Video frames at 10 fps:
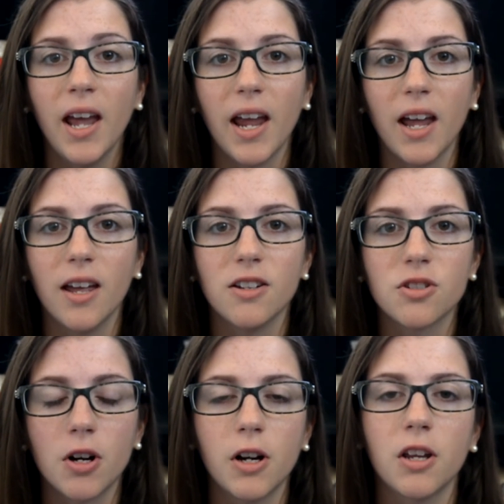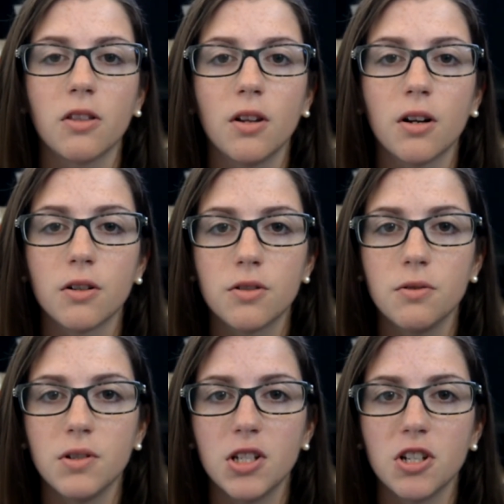and is starting her
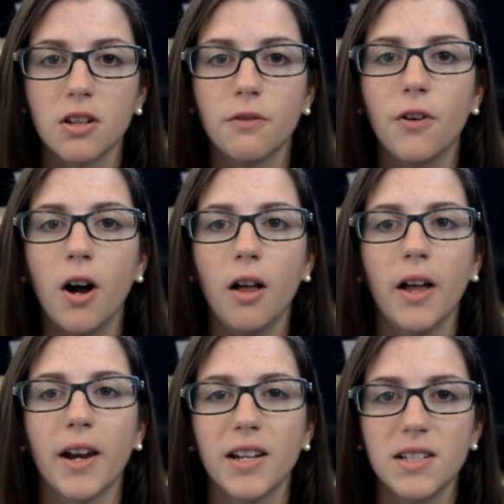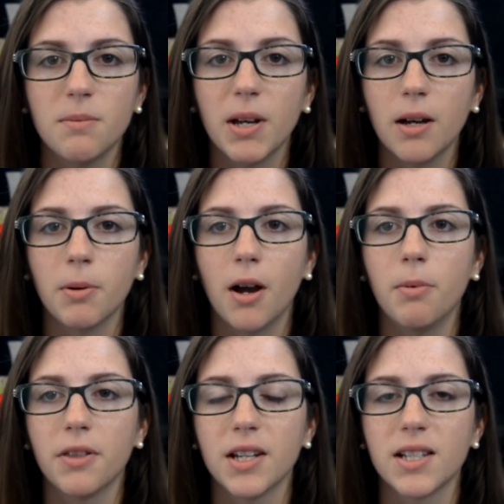student teaching in the fall, and I did pick up a
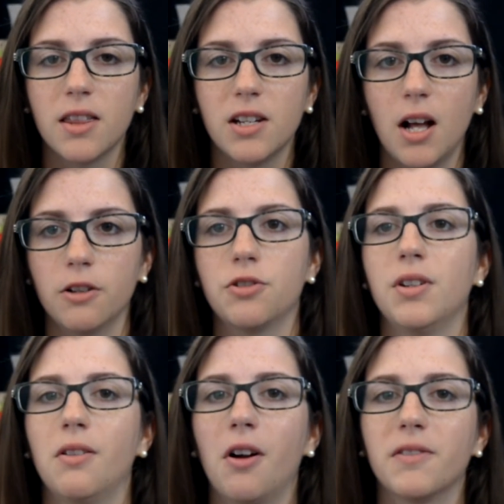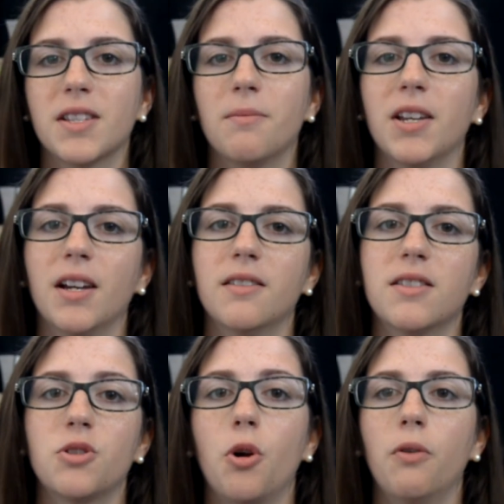couple things at the Dollar Tree along with something else.
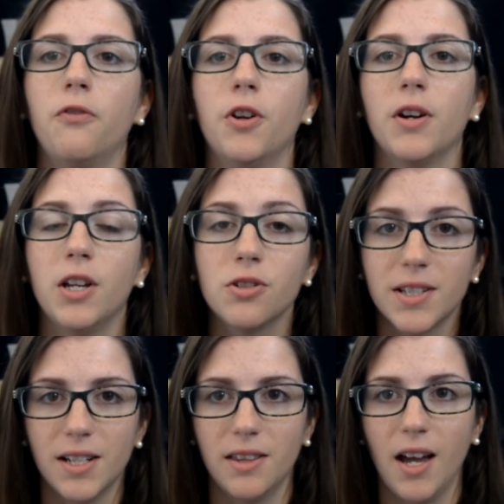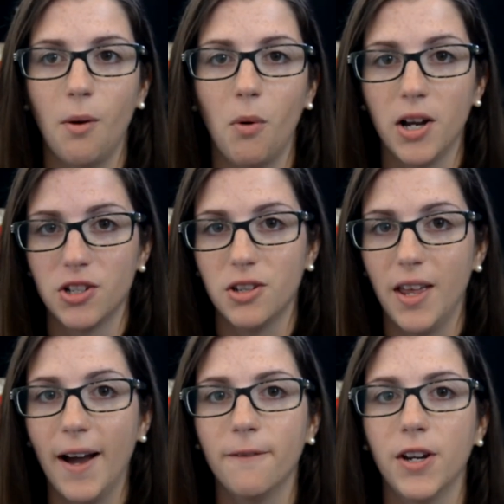So if you're interested in that, watch
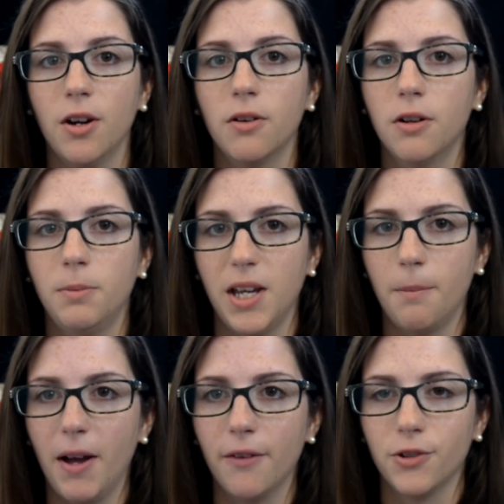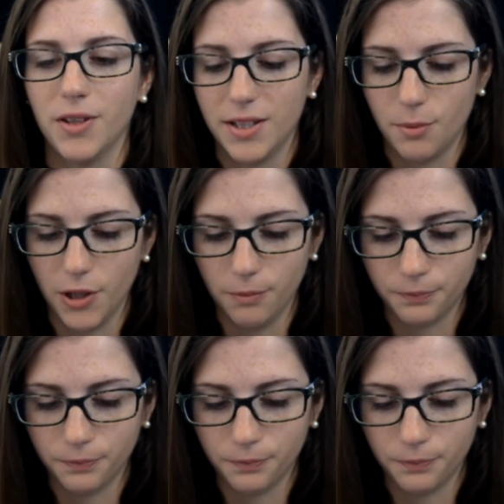that video. It'll be up after this one.